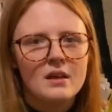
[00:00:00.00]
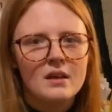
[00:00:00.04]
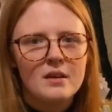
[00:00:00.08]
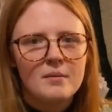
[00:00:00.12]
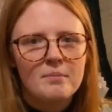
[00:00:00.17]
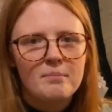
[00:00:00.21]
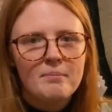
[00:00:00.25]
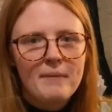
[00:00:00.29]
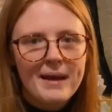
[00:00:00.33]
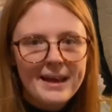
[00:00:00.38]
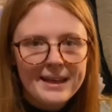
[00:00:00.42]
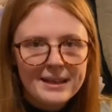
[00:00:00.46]

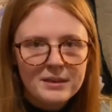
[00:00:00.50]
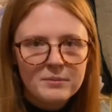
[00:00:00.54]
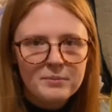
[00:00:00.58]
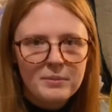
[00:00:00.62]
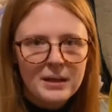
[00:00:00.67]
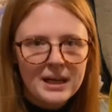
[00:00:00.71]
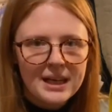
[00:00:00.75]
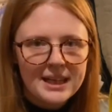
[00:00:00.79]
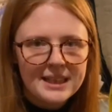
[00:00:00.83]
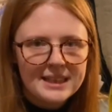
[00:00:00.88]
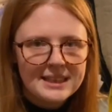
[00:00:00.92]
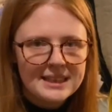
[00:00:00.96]
main
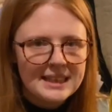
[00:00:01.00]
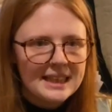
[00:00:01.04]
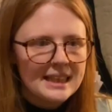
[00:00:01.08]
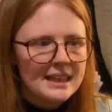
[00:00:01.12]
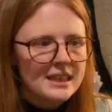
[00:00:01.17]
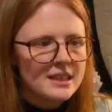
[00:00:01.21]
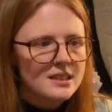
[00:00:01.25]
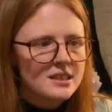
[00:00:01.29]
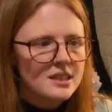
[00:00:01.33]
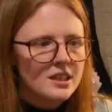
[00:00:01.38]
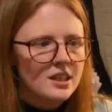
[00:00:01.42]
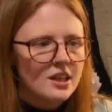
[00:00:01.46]
binding
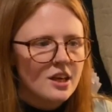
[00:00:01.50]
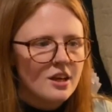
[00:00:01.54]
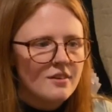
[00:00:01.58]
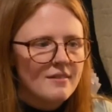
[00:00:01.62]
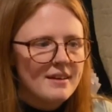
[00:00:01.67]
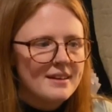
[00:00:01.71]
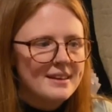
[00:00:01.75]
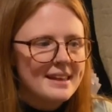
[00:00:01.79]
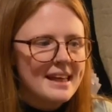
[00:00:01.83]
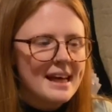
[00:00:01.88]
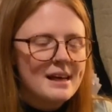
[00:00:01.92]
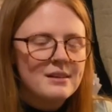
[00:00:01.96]
that's going to go
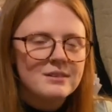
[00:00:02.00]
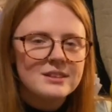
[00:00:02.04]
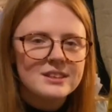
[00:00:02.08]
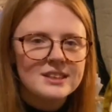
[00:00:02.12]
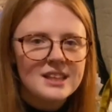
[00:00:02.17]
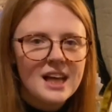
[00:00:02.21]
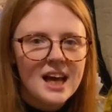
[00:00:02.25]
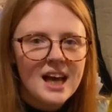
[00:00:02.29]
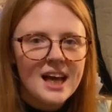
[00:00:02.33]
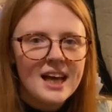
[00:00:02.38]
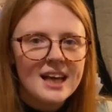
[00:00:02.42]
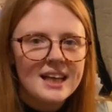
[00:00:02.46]
around the
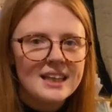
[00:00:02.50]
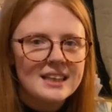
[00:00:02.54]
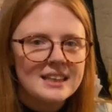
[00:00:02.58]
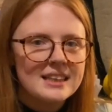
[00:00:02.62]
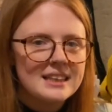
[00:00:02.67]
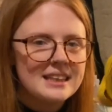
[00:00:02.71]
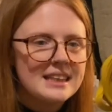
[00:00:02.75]
outside.